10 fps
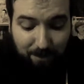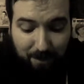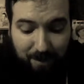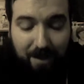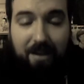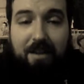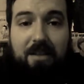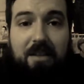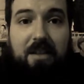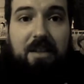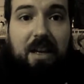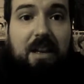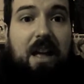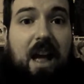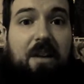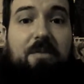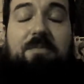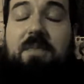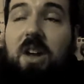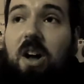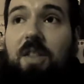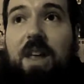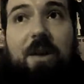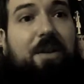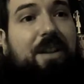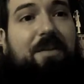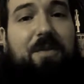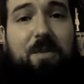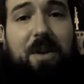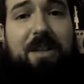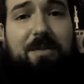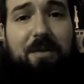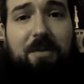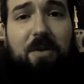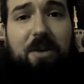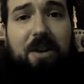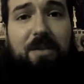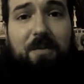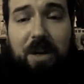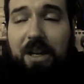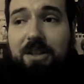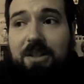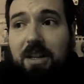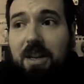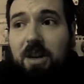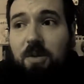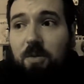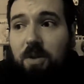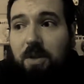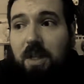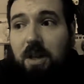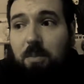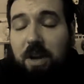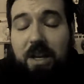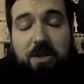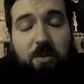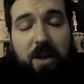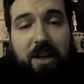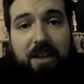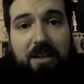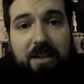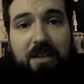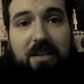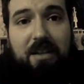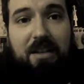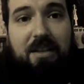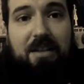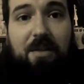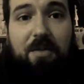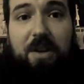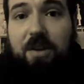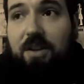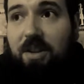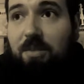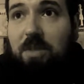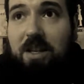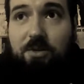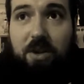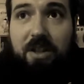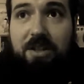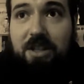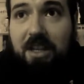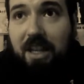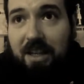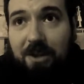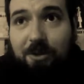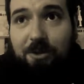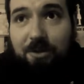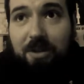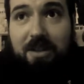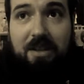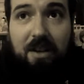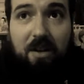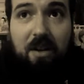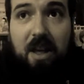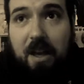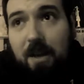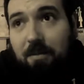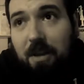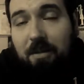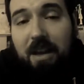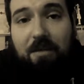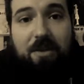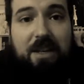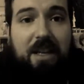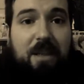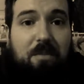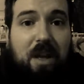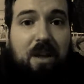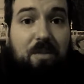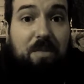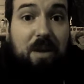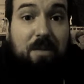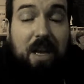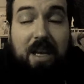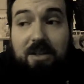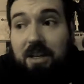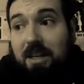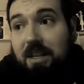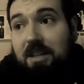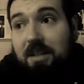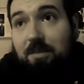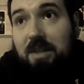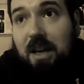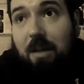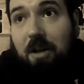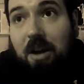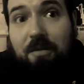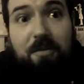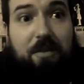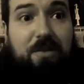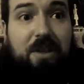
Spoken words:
but yeah, I called that one a few minutes before it finished with Paige winning, because I figured there'd be a trilogy like usual, so maybe have her take the belt. Maybe AJ needs some time off if